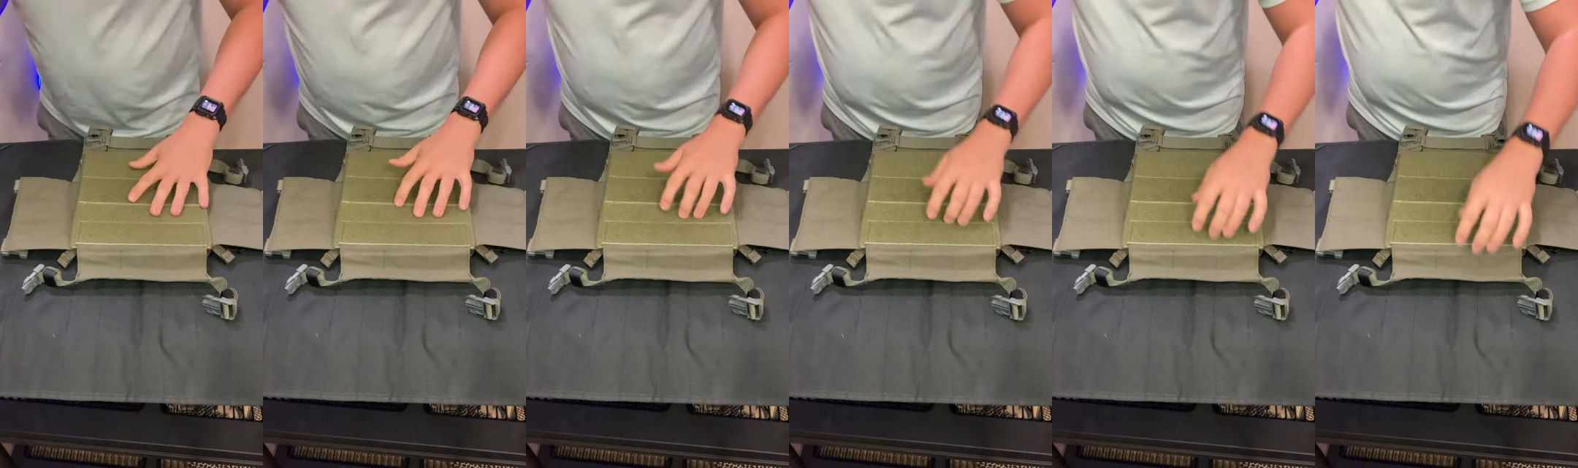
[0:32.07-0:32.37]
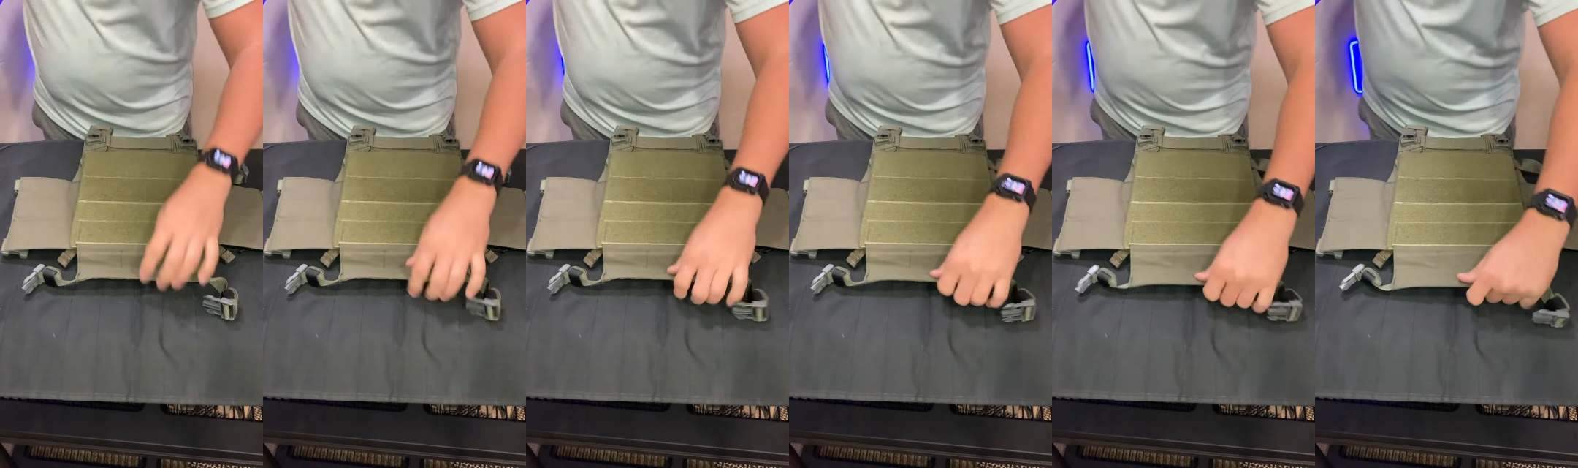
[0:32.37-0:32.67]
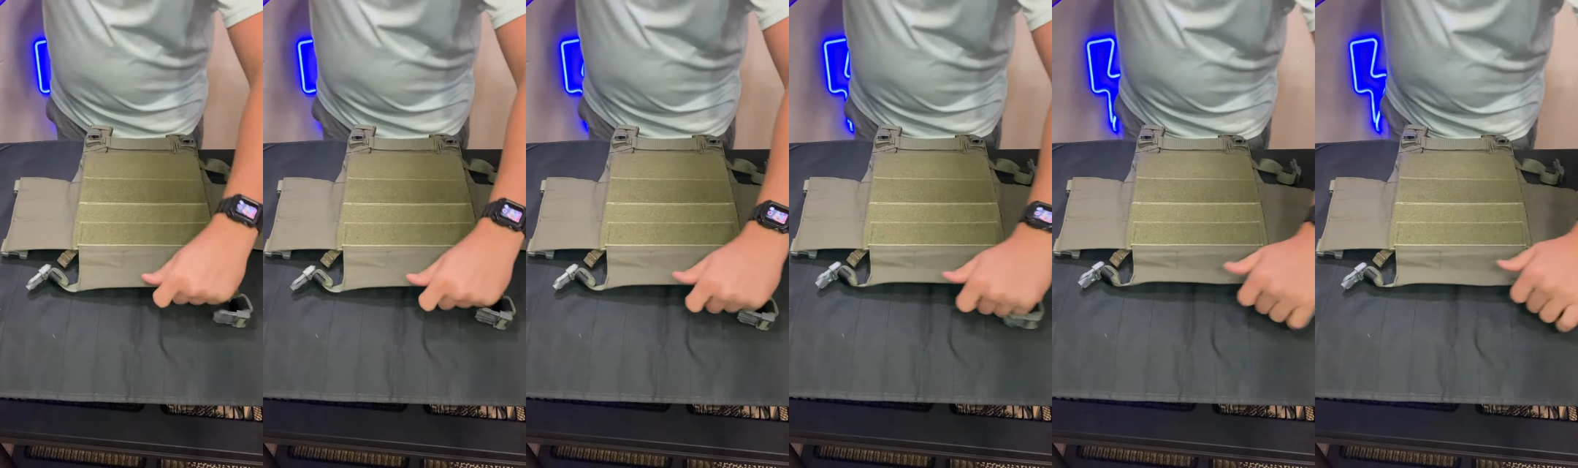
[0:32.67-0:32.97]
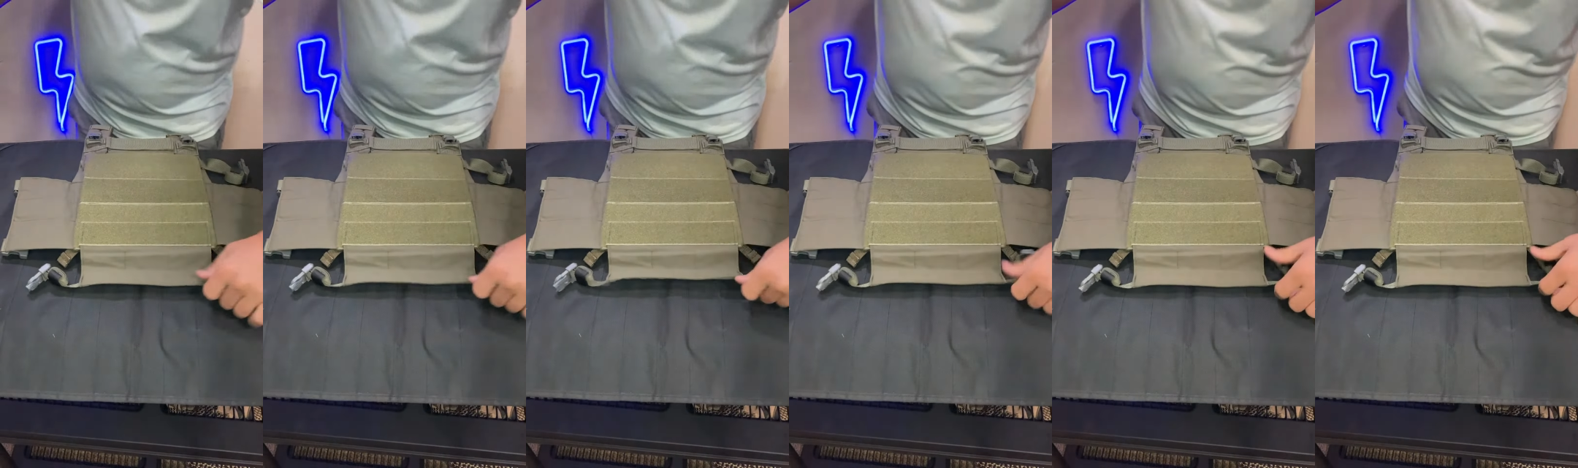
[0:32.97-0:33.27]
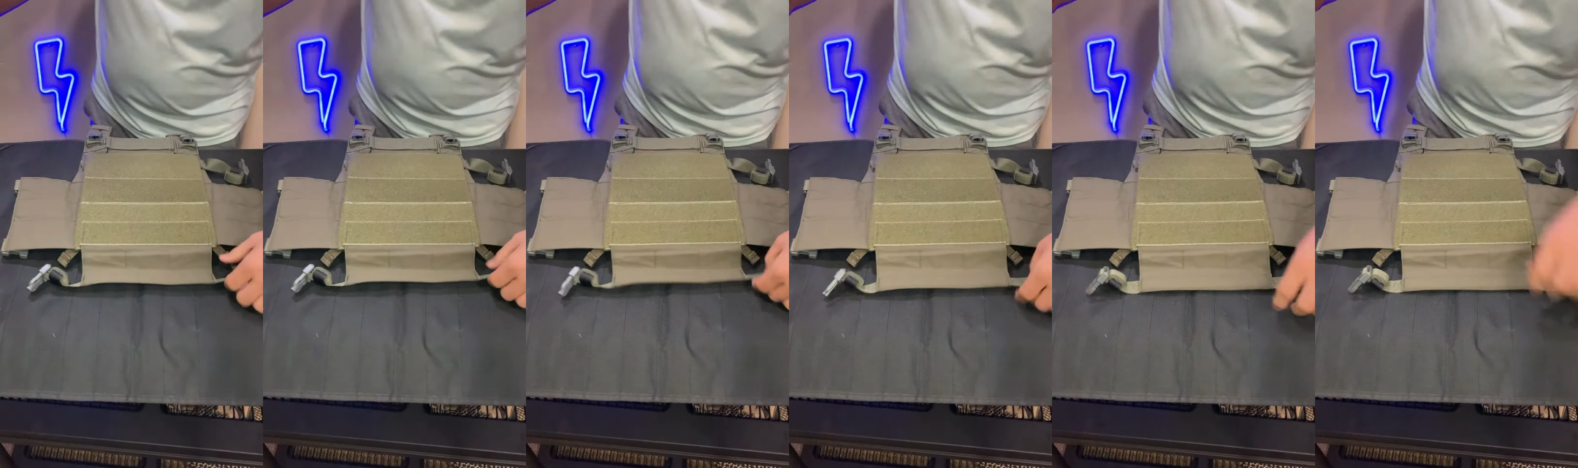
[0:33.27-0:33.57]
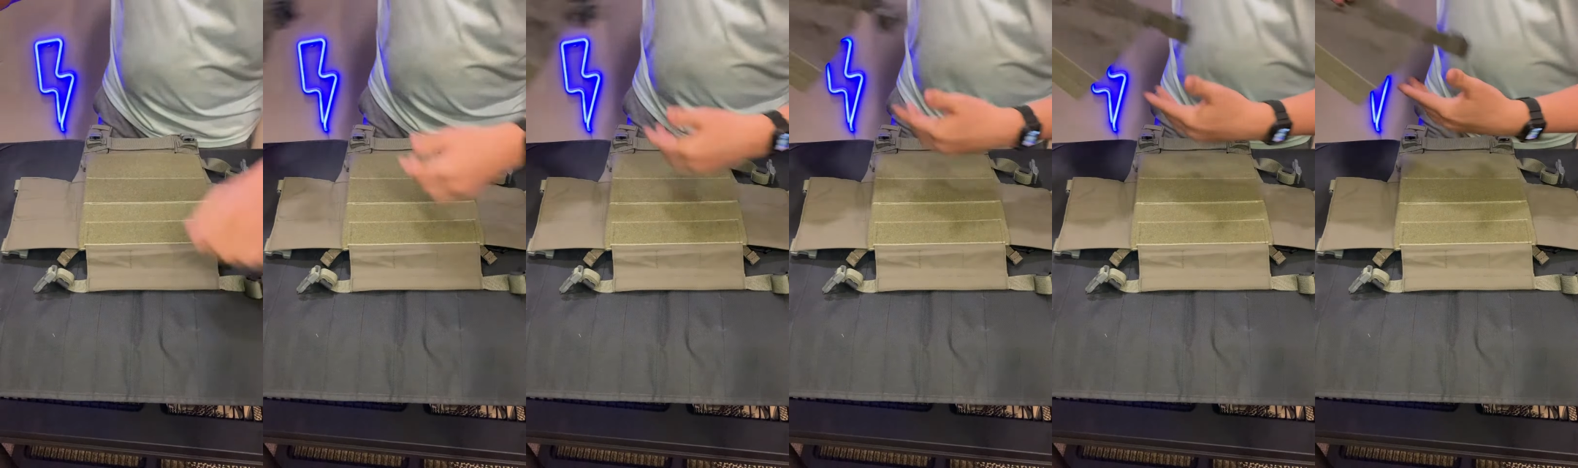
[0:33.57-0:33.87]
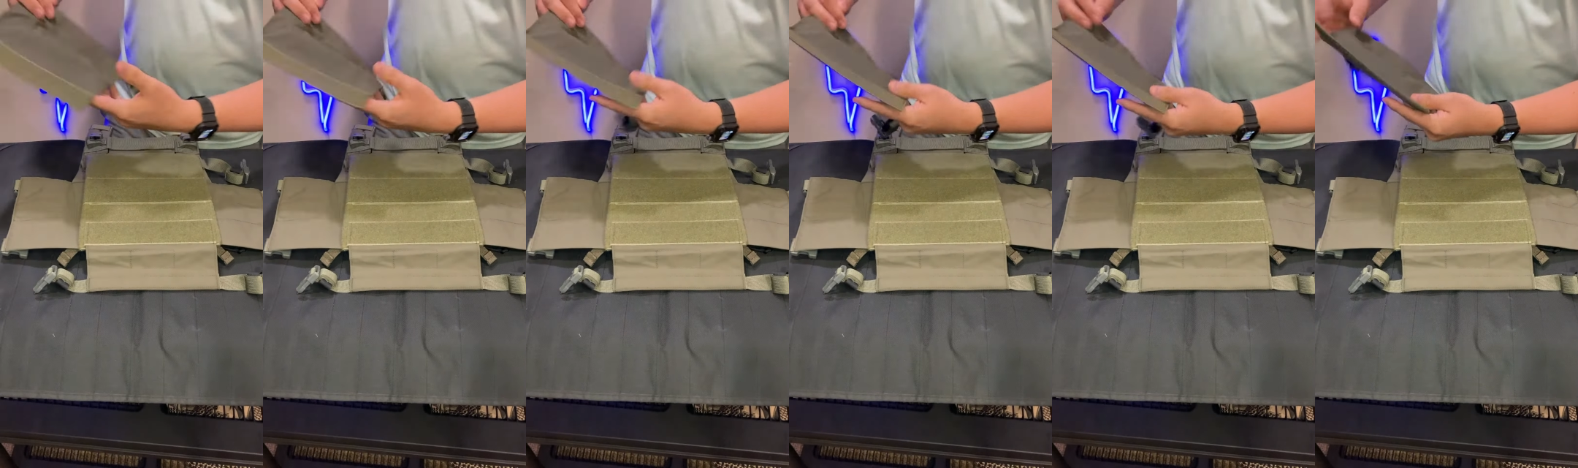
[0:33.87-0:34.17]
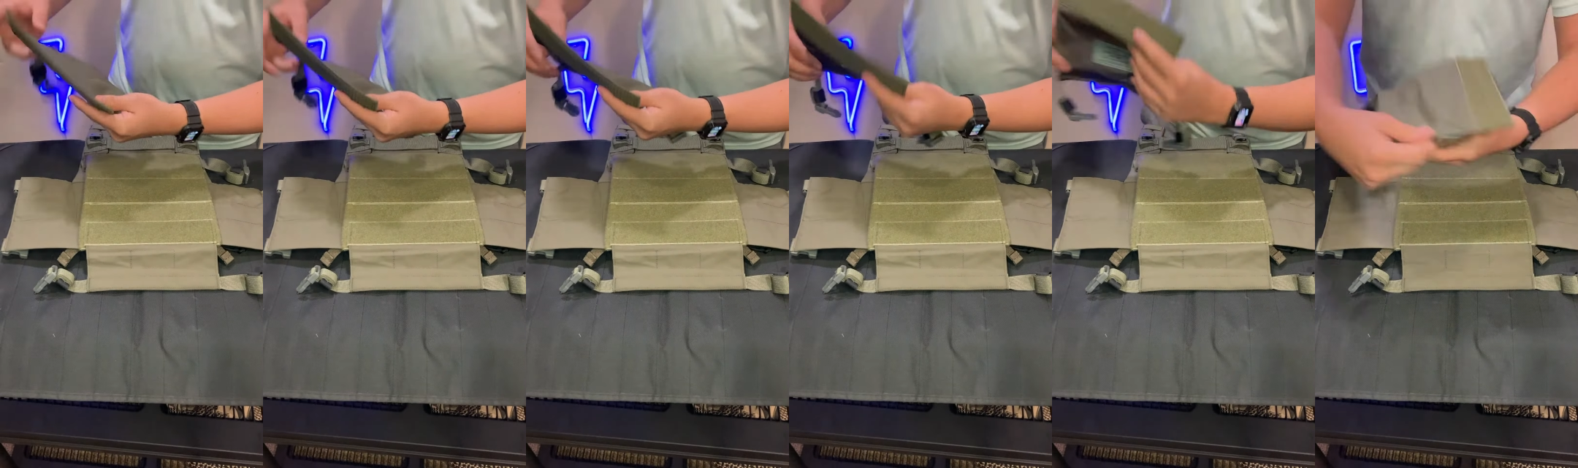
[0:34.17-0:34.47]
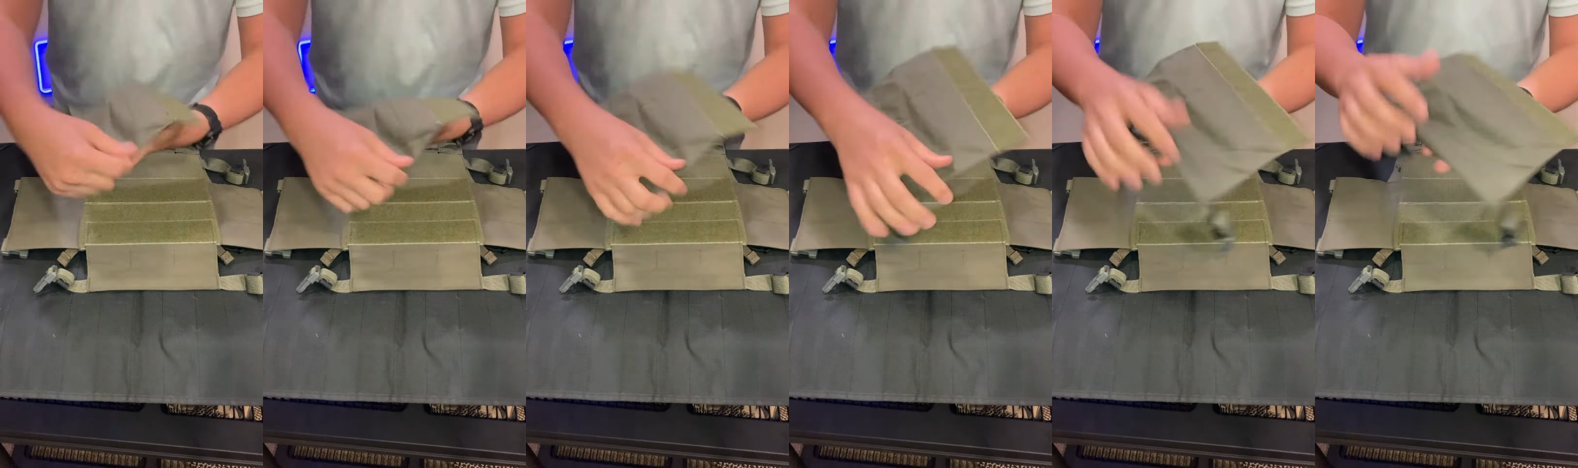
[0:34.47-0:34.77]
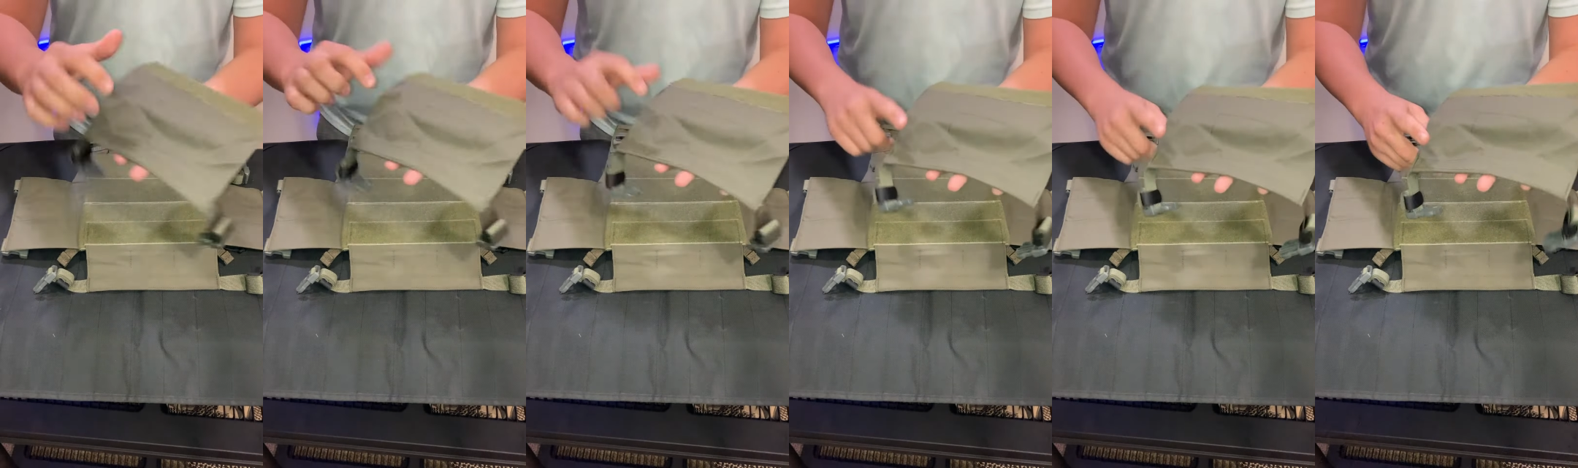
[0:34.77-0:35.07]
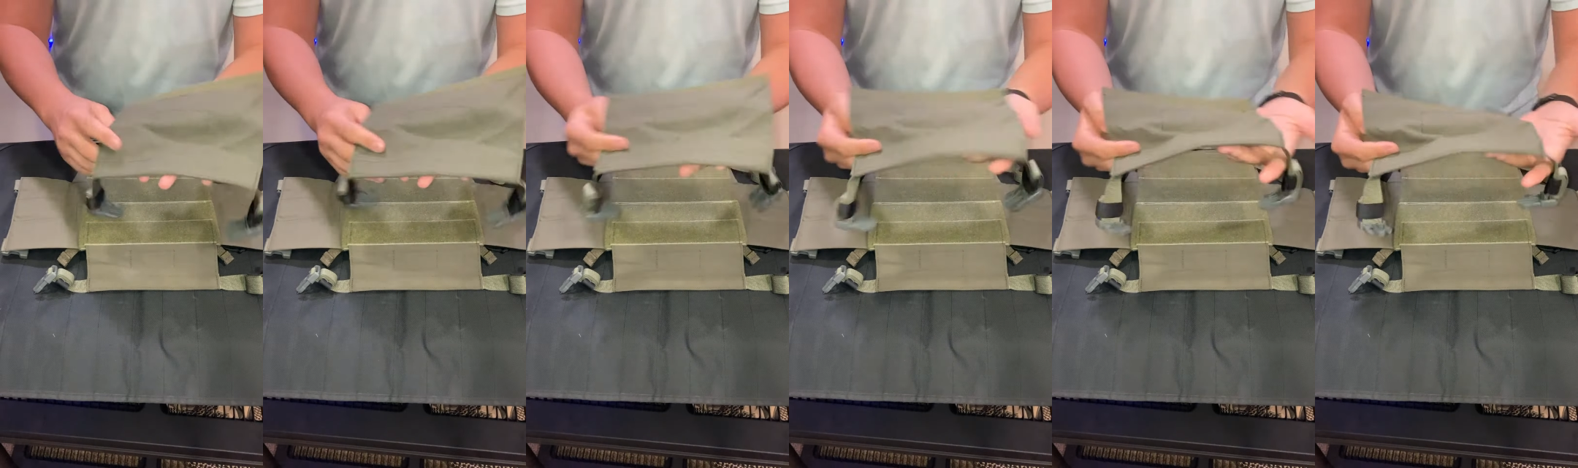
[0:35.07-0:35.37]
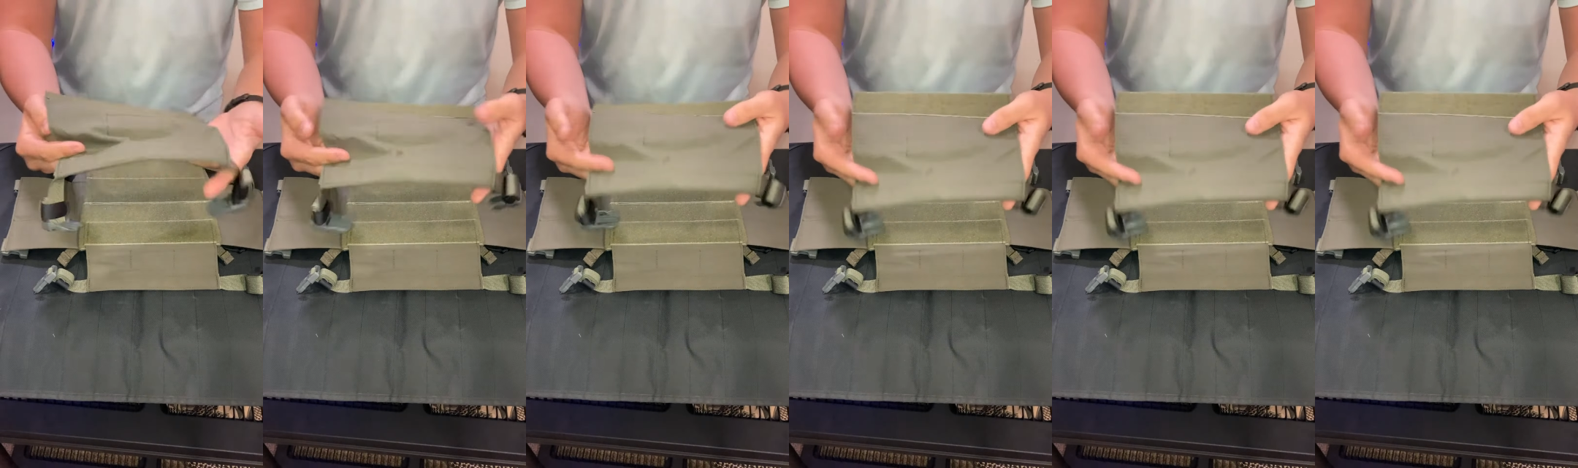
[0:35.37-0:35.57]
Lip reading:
[unreadable: no face in view]